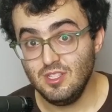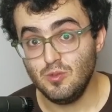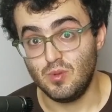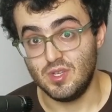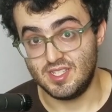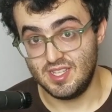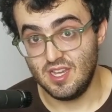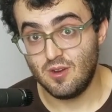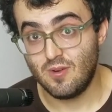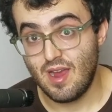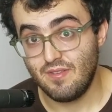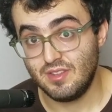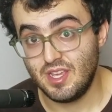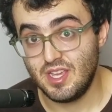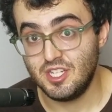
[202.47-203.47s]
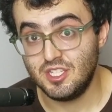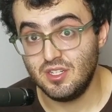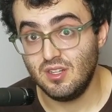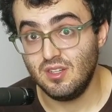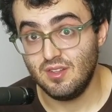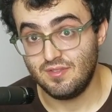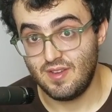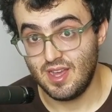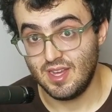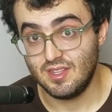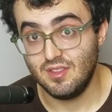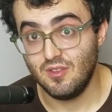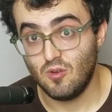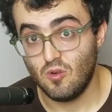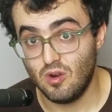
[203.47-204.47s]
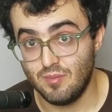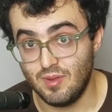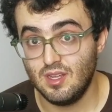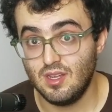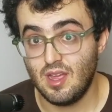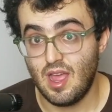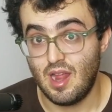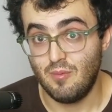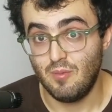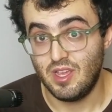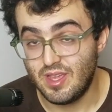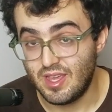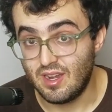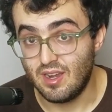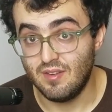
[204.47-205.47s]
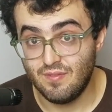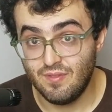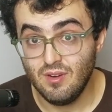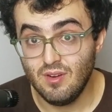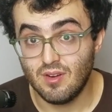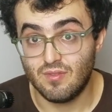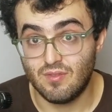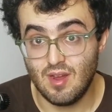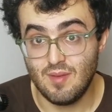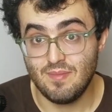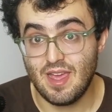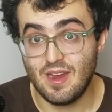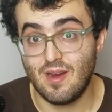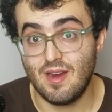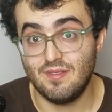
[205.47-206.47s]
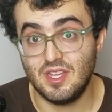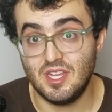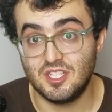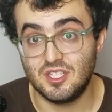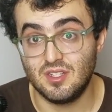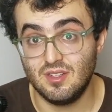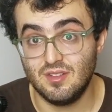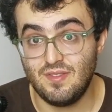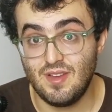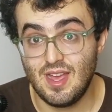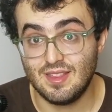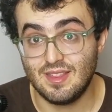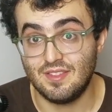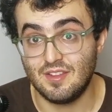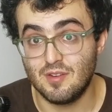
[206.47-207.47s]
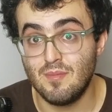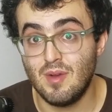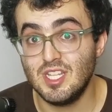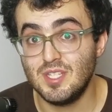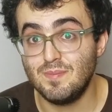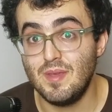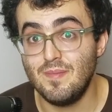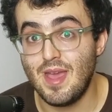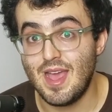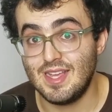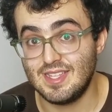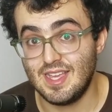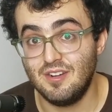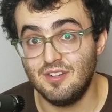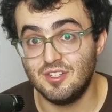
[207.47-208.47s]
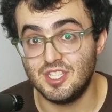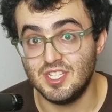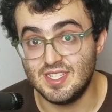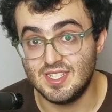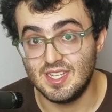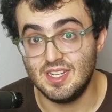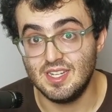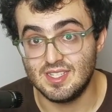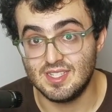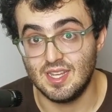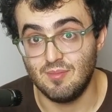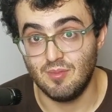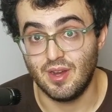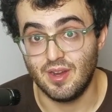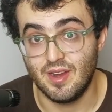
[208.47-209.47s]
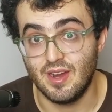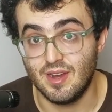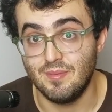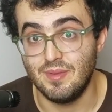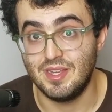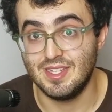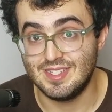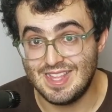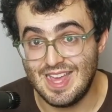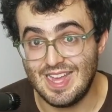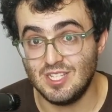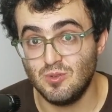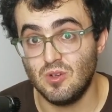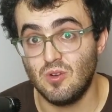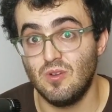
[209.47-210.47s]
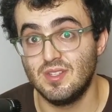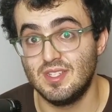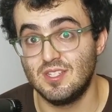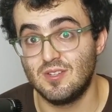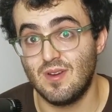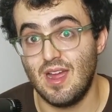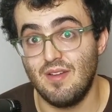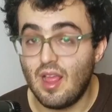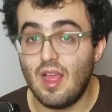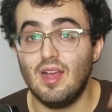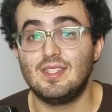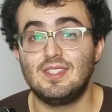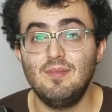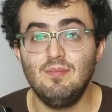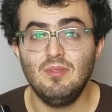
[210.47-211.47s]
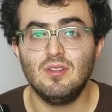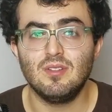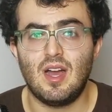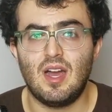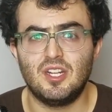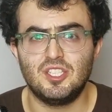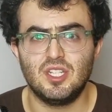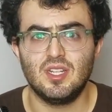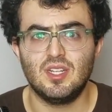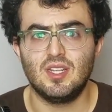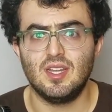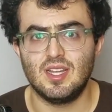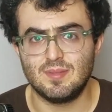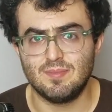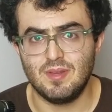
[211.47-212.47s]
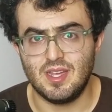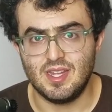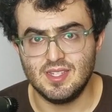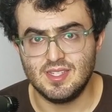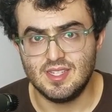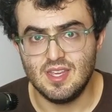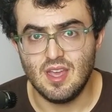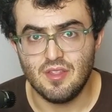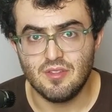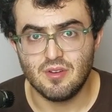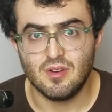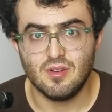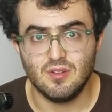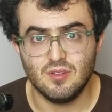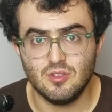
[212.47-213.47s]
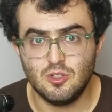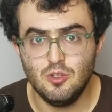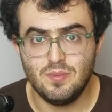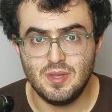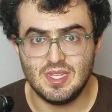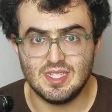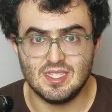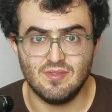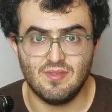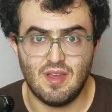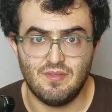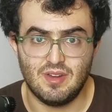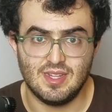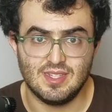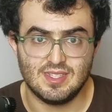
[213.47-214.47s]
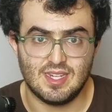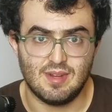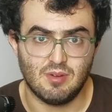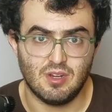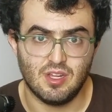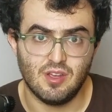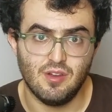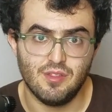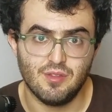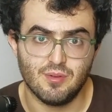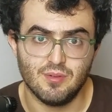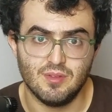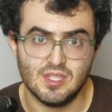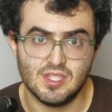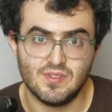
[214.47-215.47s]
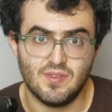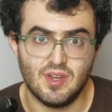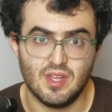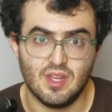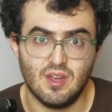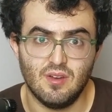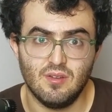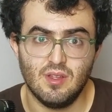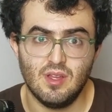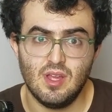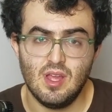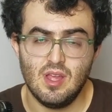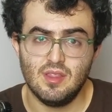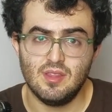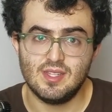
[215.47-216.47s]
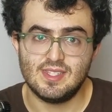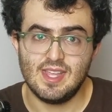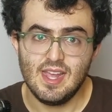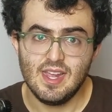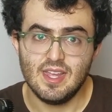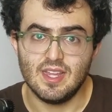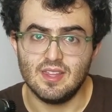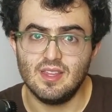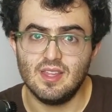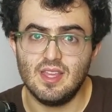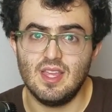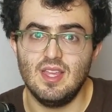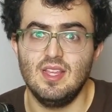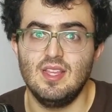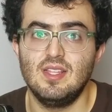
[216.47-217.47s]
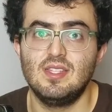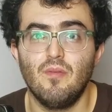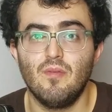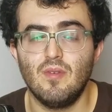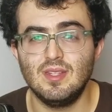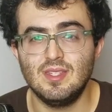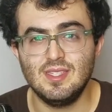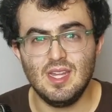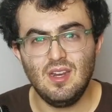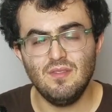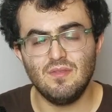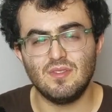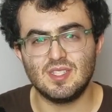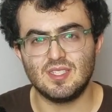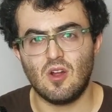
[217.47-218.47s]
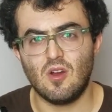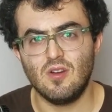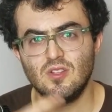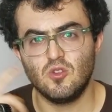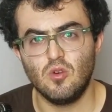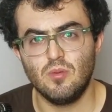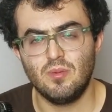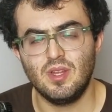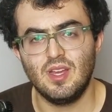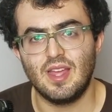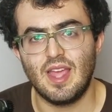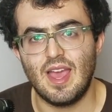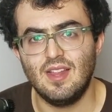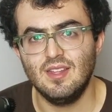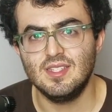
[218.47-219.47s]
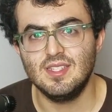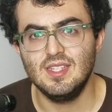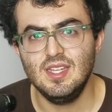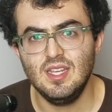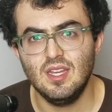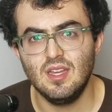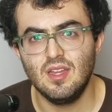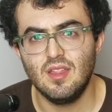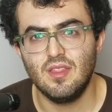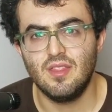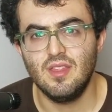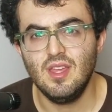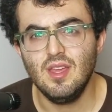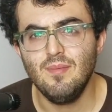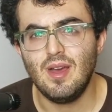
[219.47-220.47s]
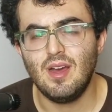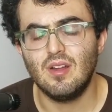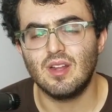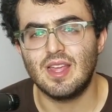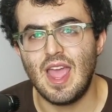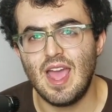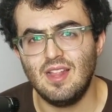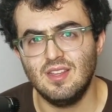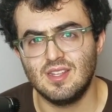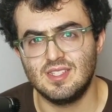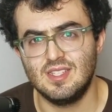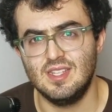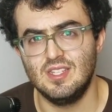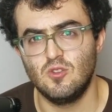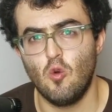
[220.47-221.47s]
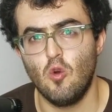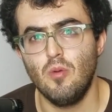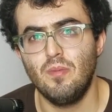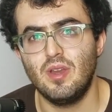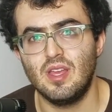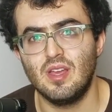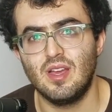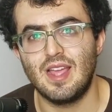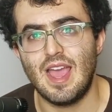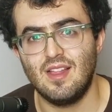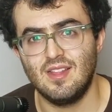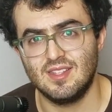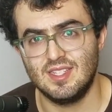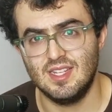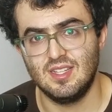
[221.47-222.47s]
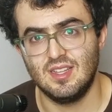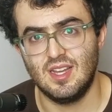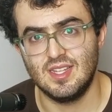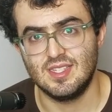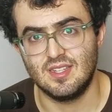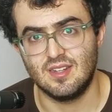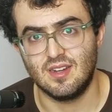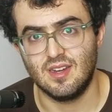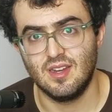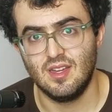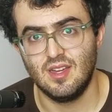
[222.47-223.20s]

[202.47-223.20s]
We see a gravitational effect in the orbit, and we can infer from that gravitational effect that there must be mass energy sitting somewhere here, because that's what causes gravity. A similar logic explains the other 2 pieces of evidence that I'm going to go through in this video. The second is, instead of stars orbiting a galaxy, think about galaxies orbiting a galaxy cluster.